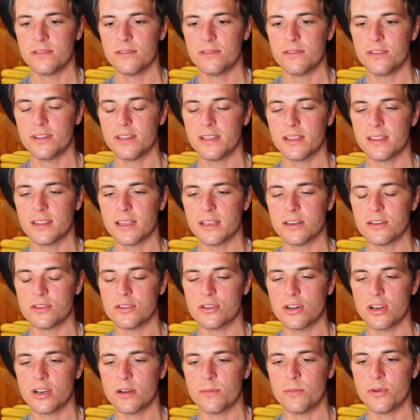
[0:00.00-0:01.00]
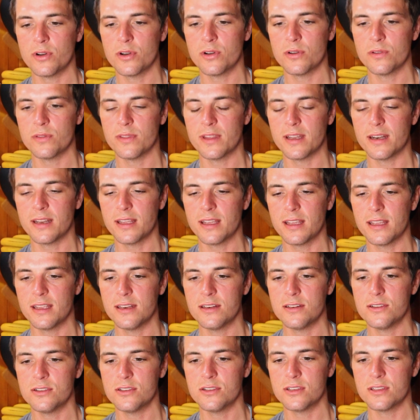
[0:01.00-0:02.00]
Feeling that jawbone, that
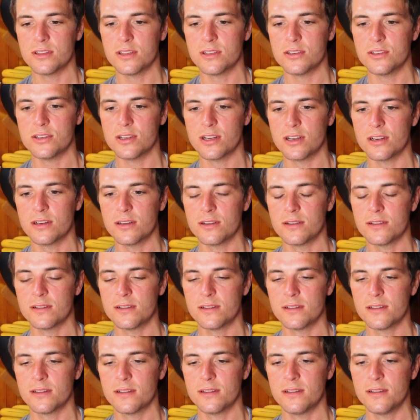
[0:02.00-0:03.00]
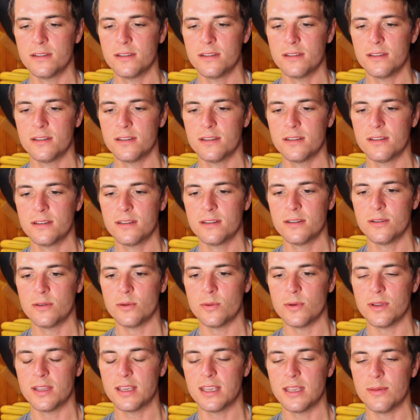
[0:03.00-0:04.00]
hinge in the jaw,
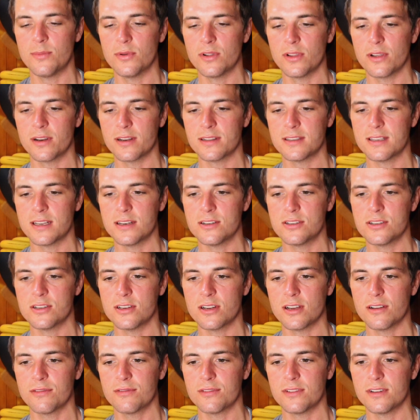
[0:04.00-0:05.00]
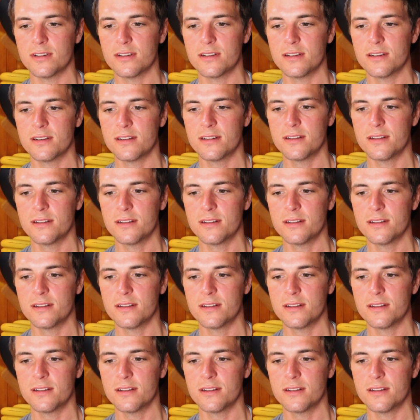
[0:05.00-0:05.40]
where we keep a lot of tension often.